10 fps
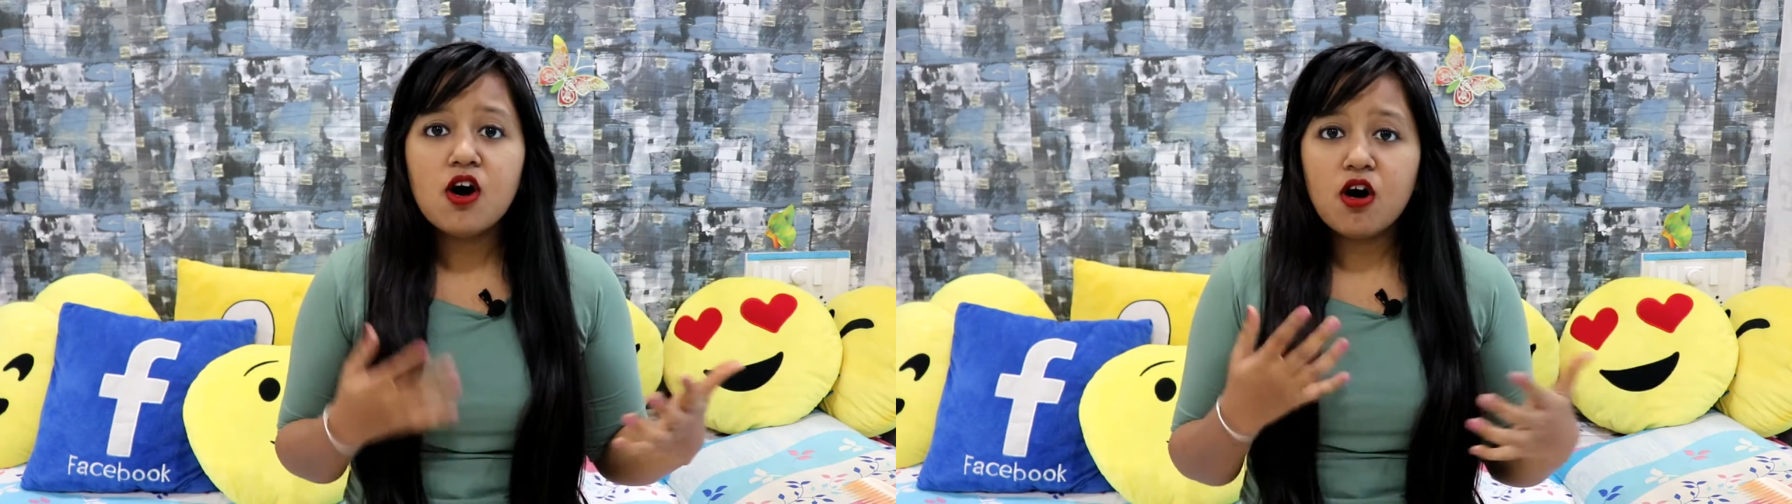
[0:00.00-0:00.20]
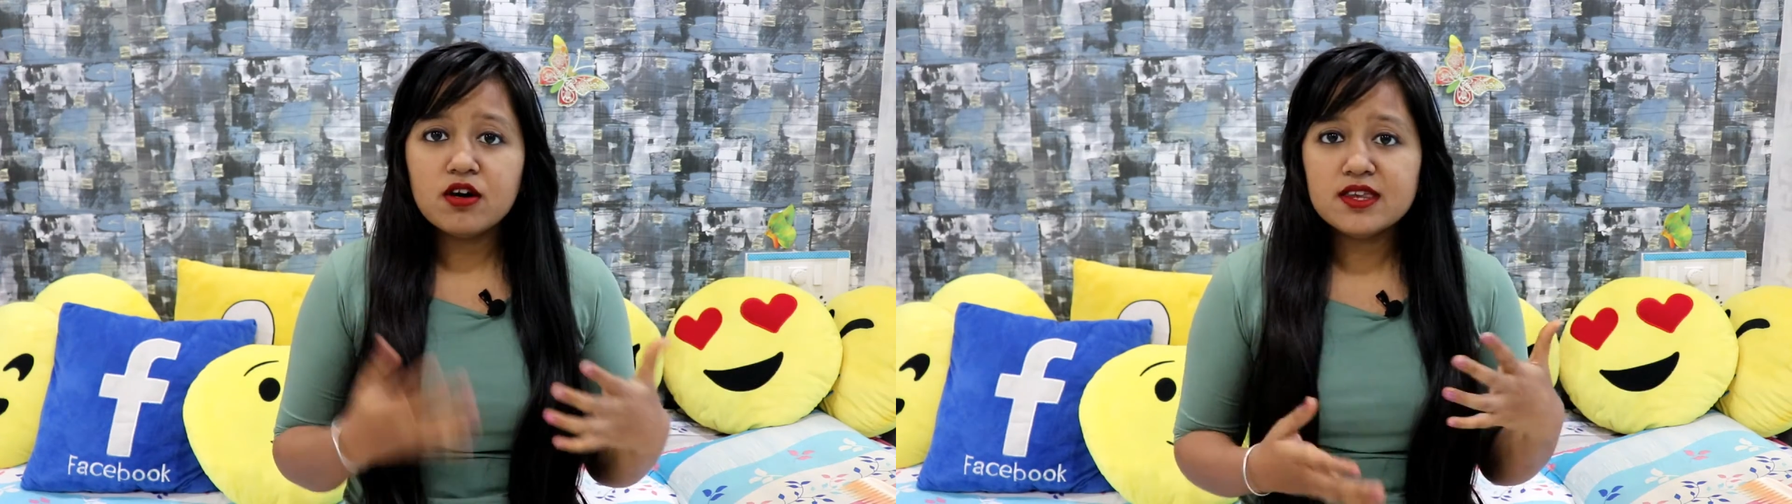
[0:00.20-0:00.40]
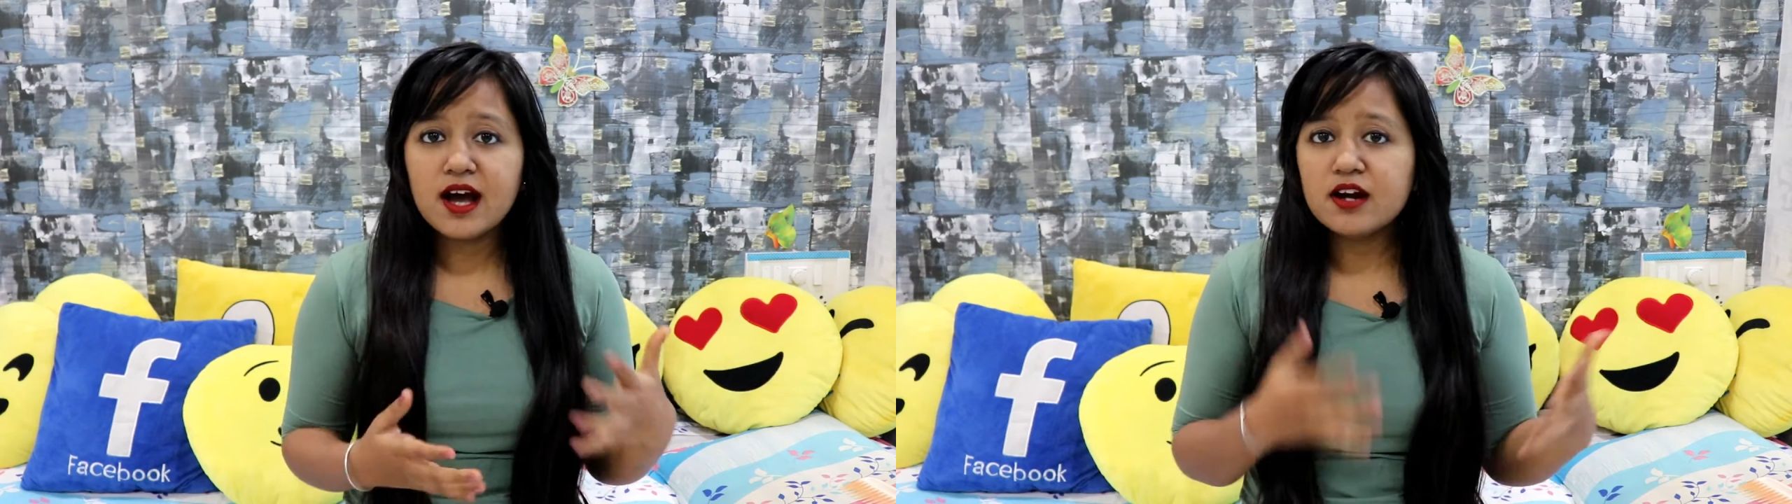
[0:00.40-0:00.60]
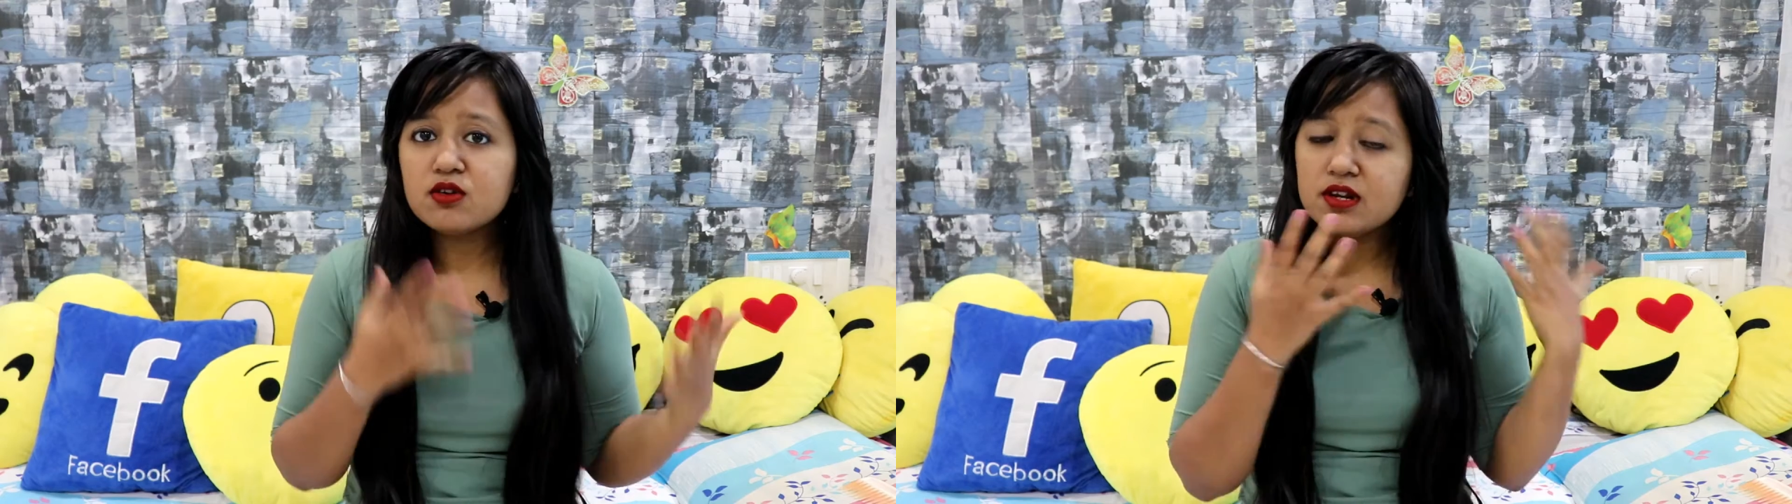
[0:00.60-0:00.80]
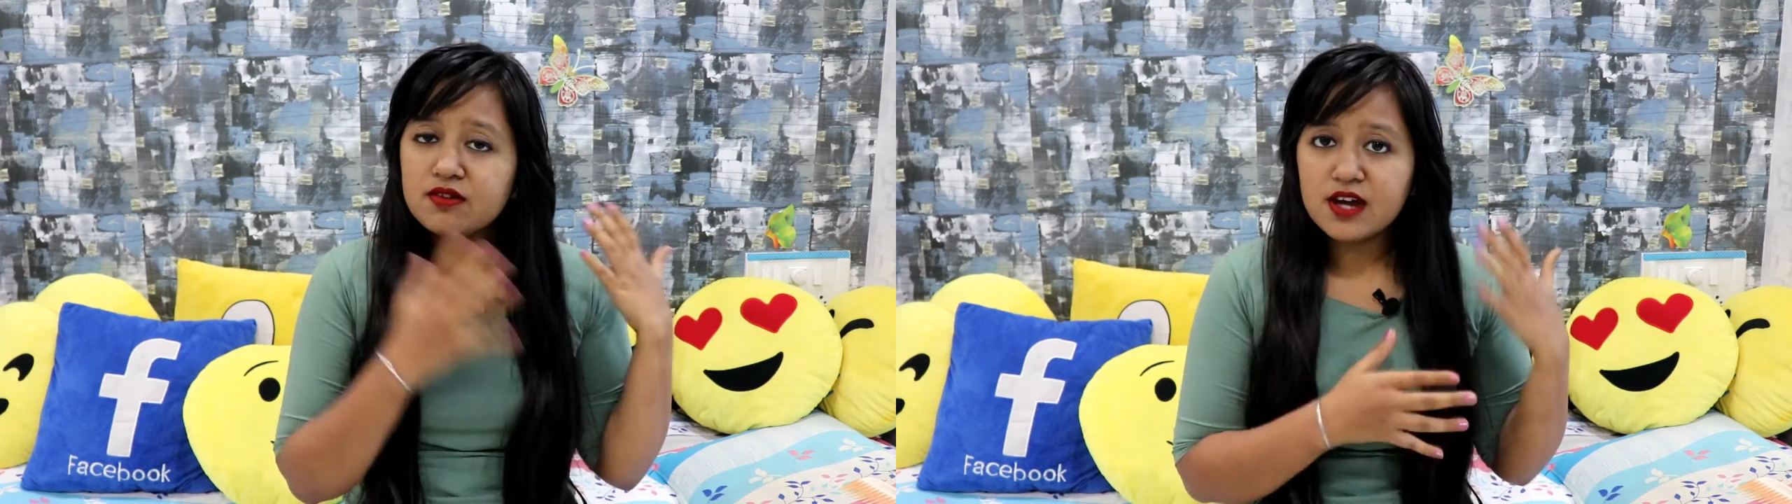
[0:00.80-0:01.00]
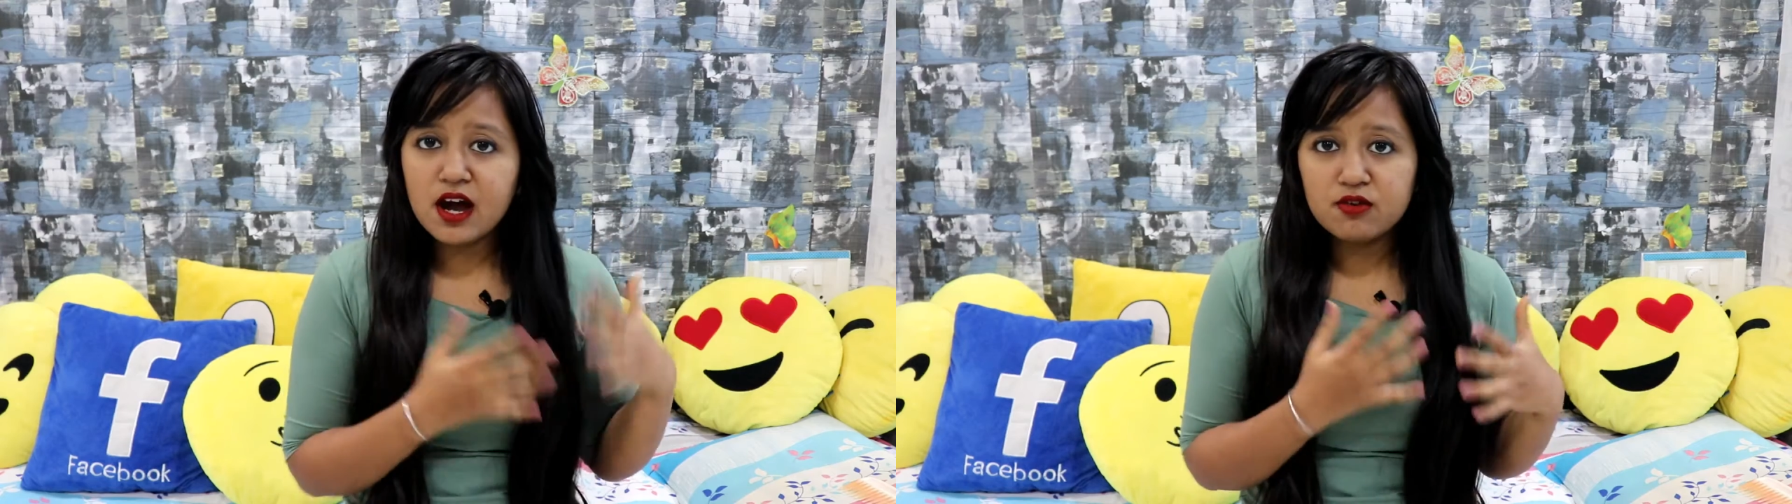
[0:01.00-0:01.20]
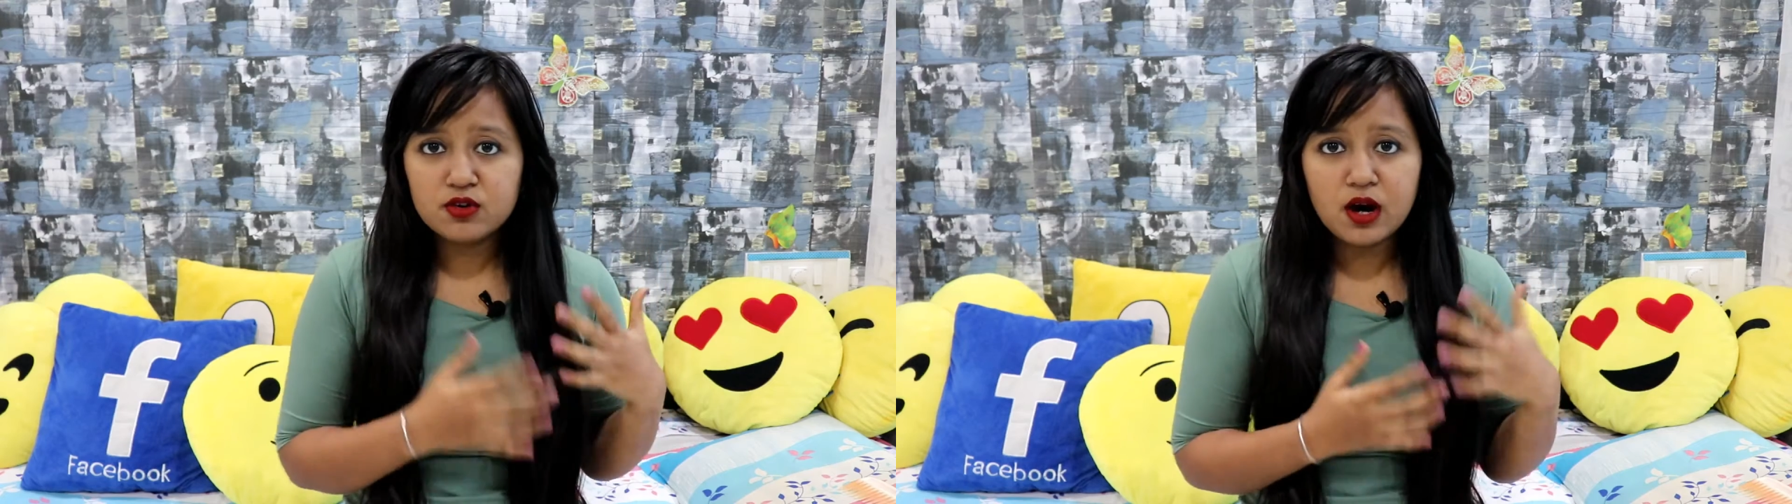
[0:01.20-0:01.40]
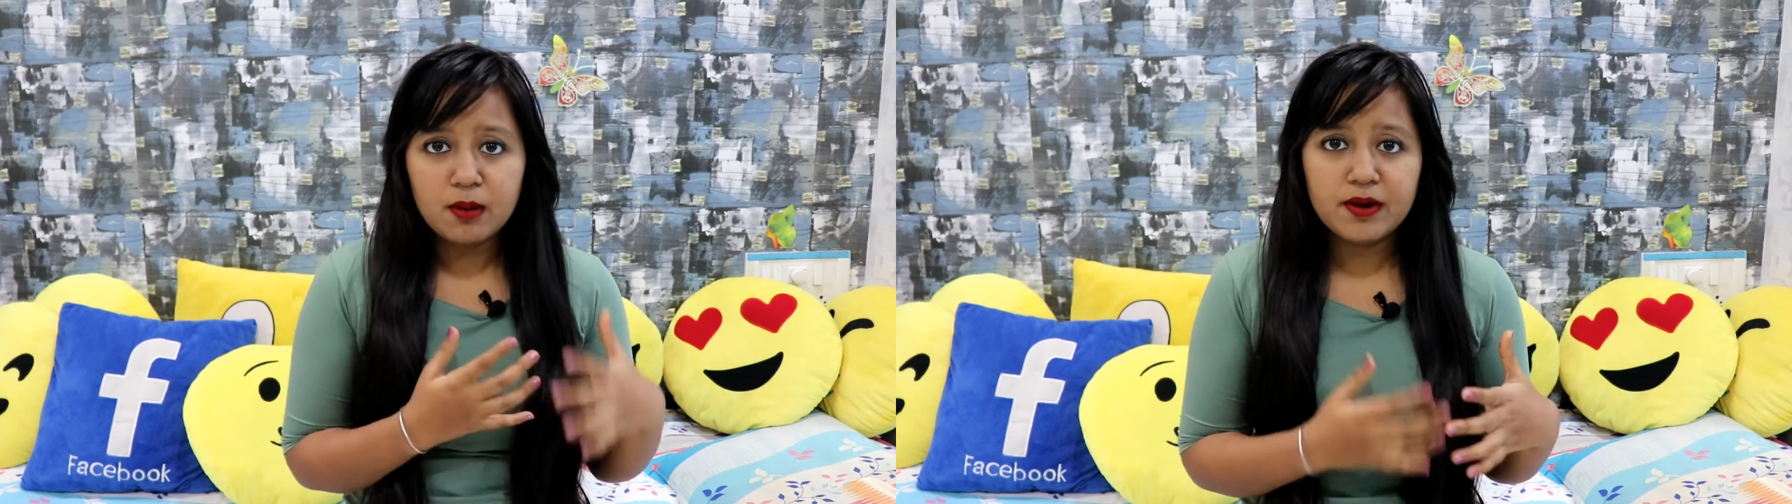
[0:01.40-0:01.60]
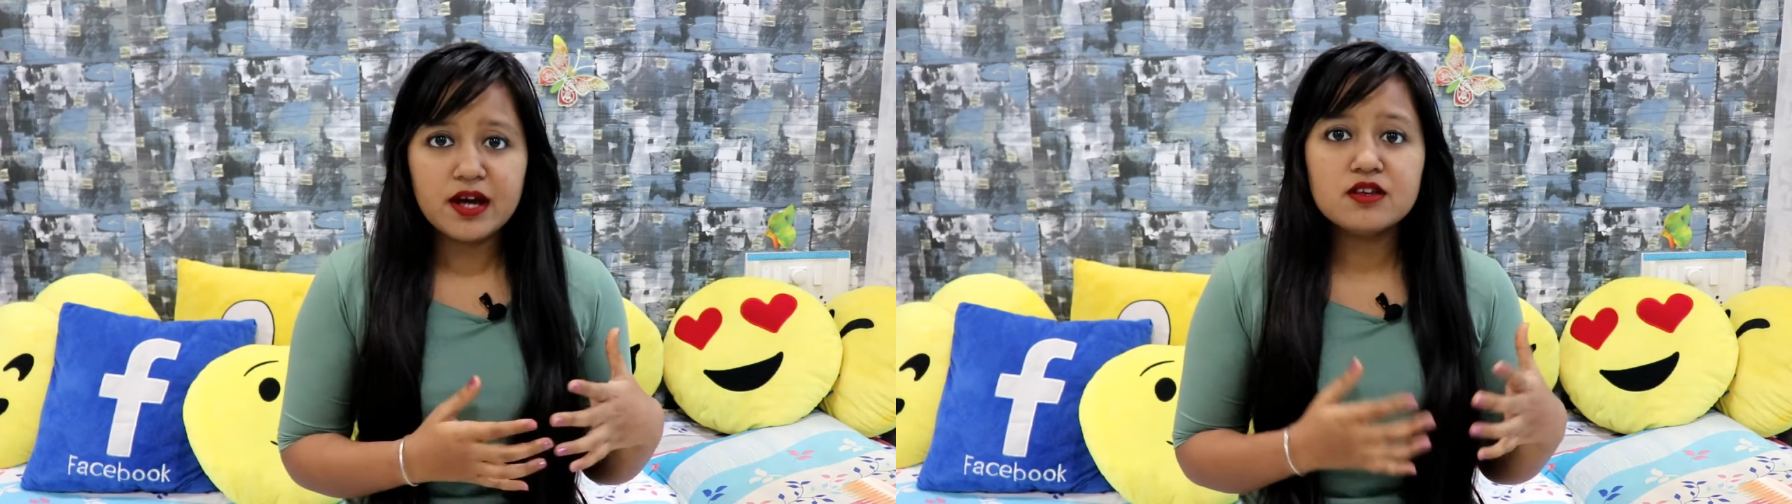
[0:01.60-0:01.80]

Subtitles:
on that only we have to apply.